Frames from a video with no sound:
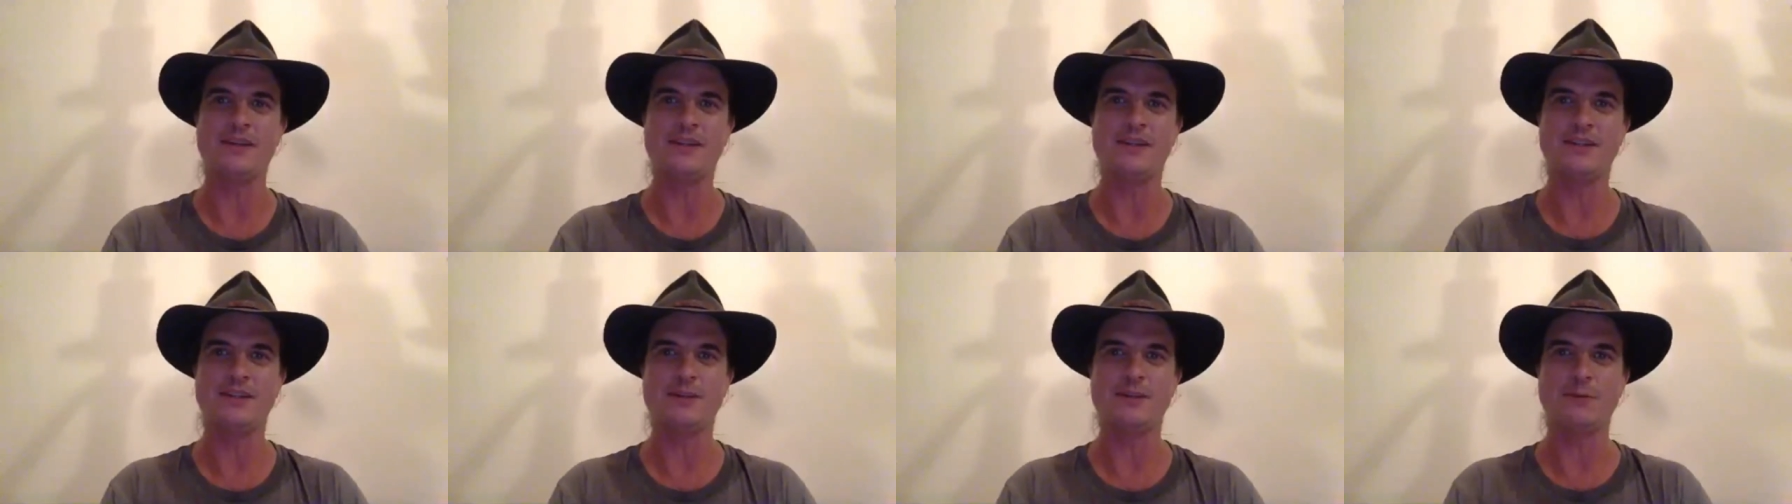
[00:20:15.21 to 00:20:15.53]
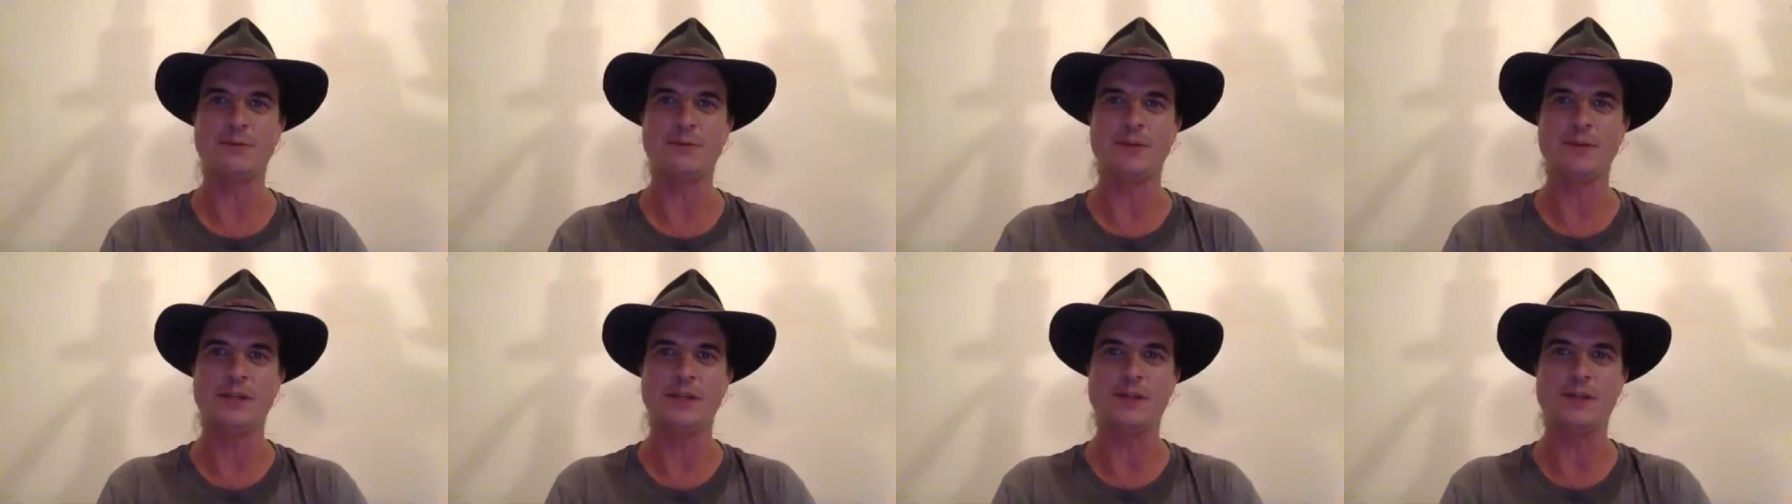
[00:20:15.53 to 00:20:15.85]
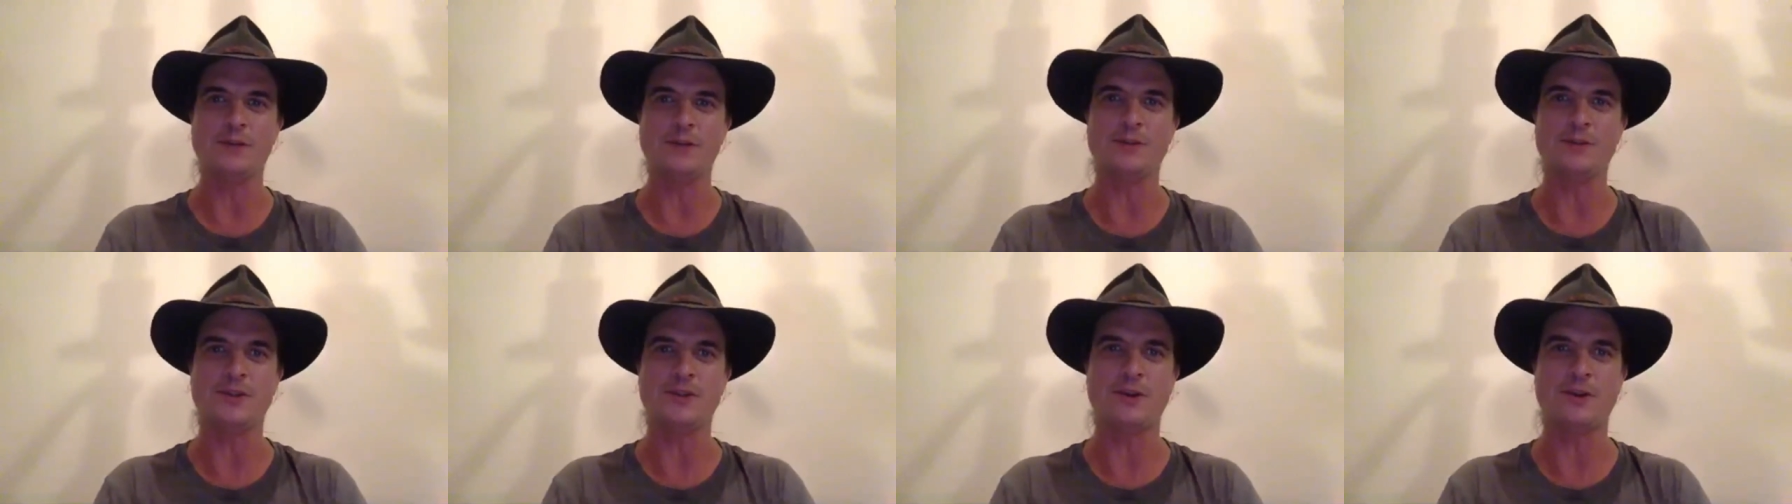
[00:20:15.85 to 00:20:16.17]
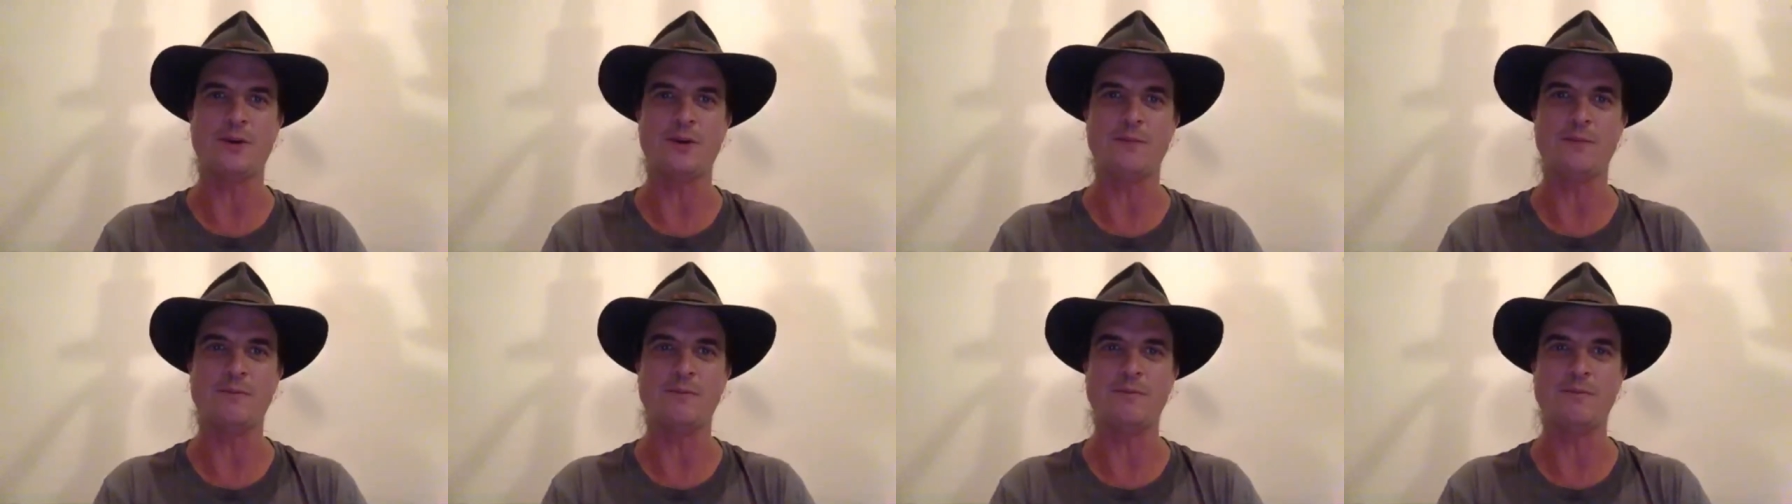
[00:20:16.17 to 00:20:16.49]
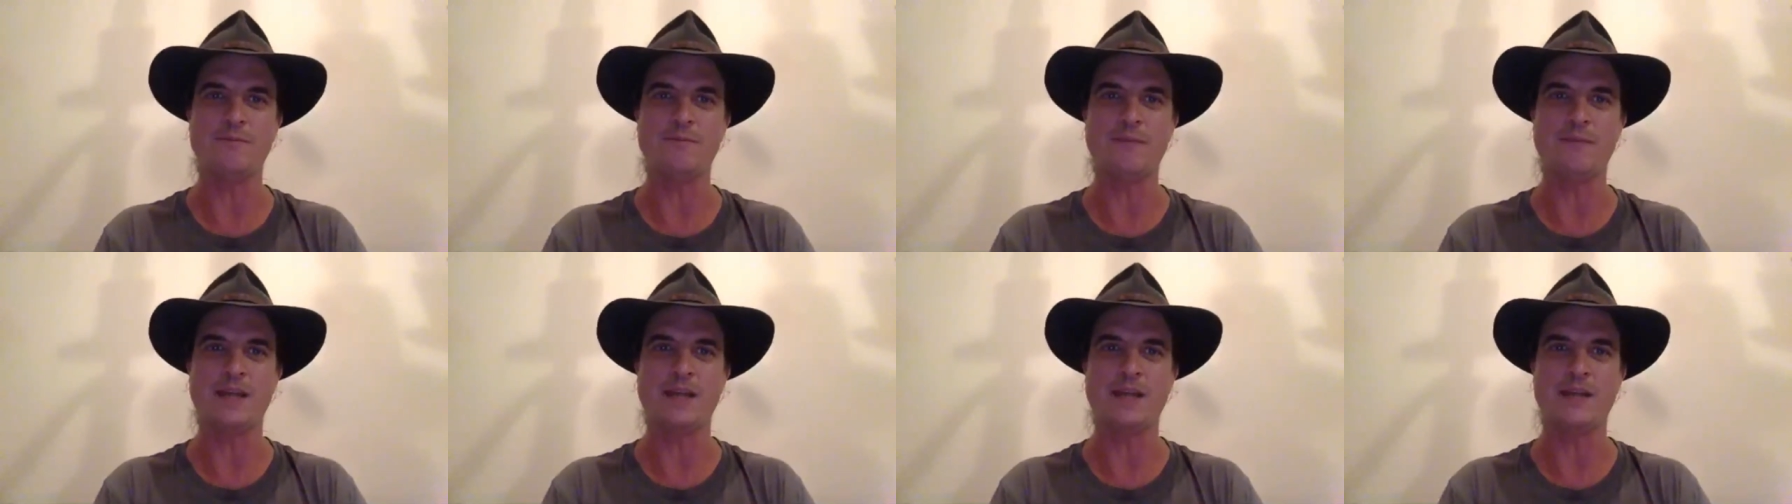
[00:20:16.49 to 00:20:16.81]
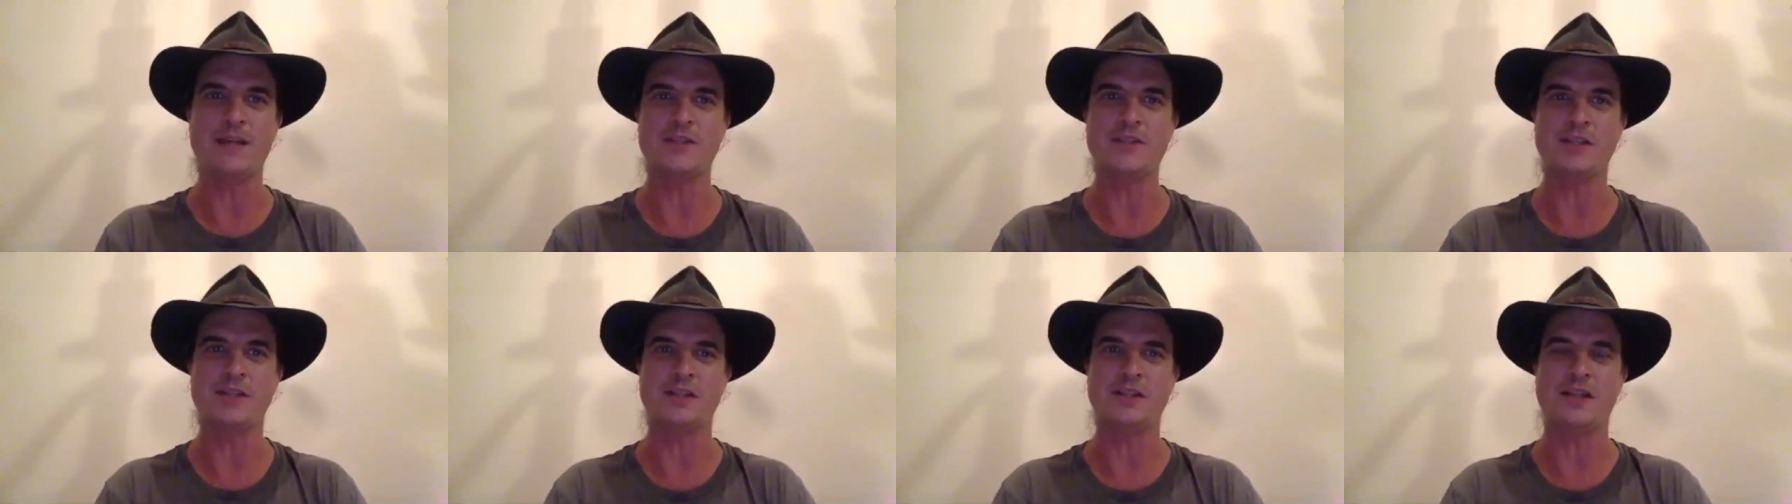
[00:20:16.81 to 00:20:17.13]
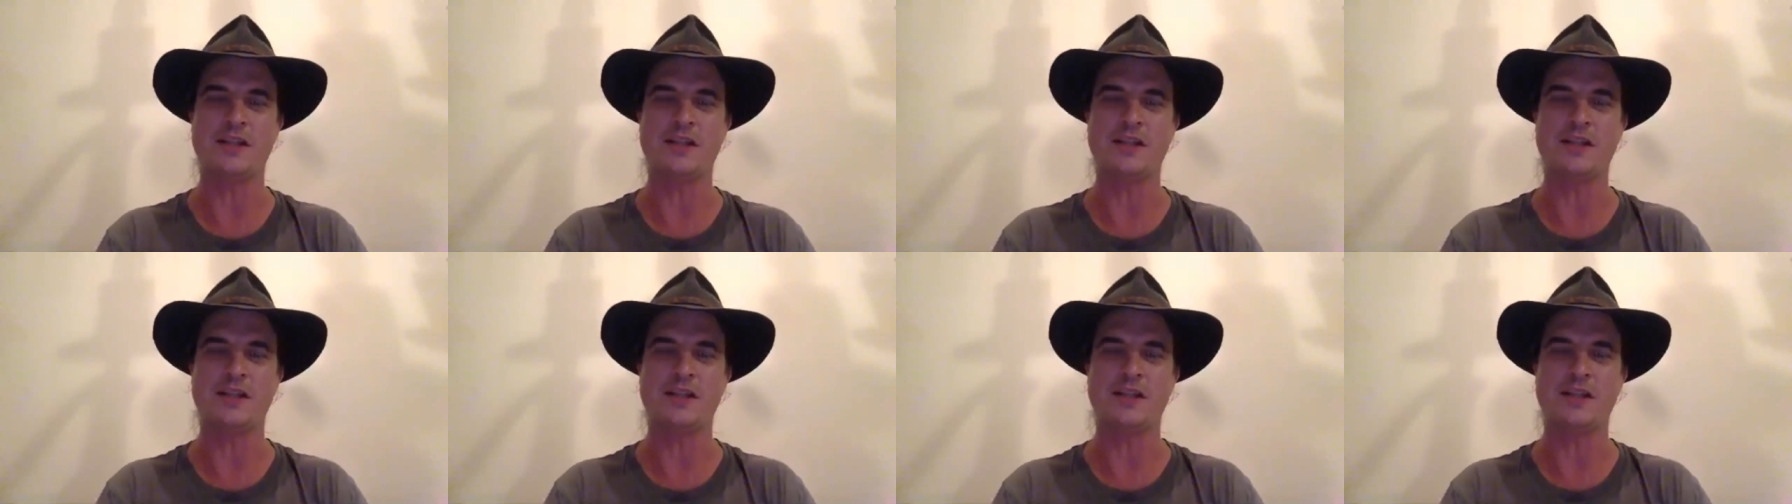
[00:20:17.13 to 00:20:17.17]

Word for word: did a really good job managing